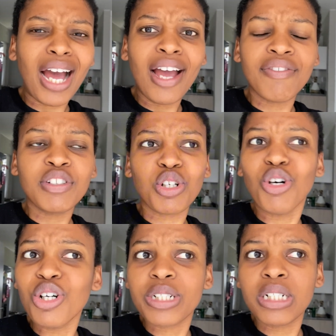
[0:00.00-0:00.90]
I haven't
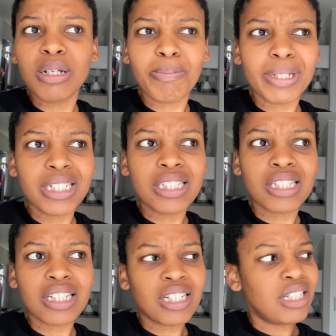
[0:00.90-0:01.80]
cooked in a
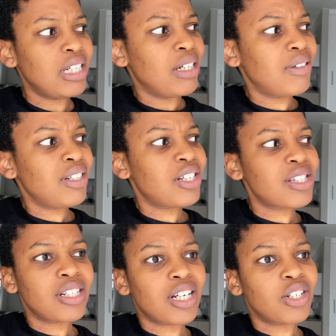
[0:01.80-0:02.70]
bit. When last
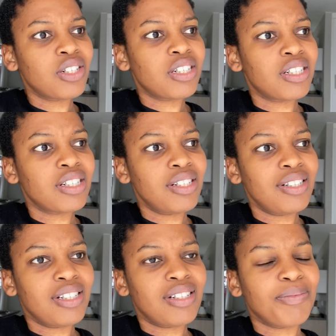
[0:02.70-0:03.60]
did I cook?
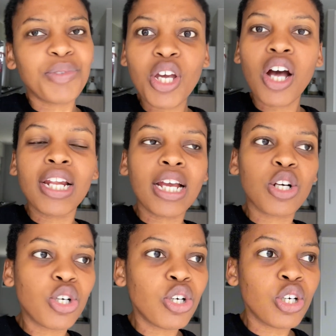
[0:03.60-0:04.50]
Yeah, I like
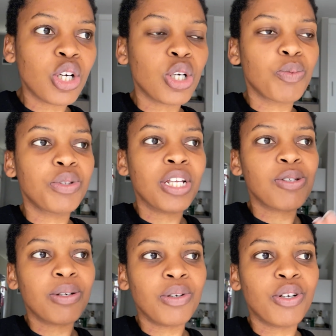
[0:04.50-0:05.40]
cook. That's
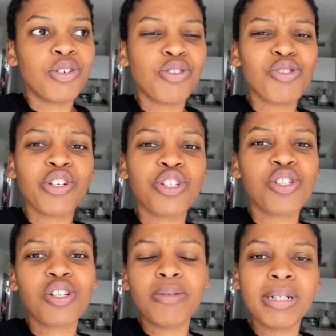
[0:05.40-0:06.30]
what we're gonna do. So it's
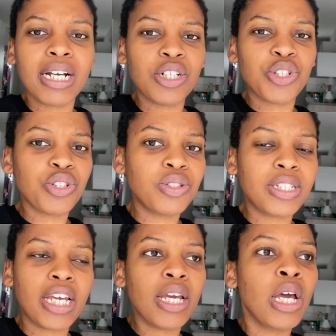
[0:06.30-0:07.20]
just gonna be like a chill day.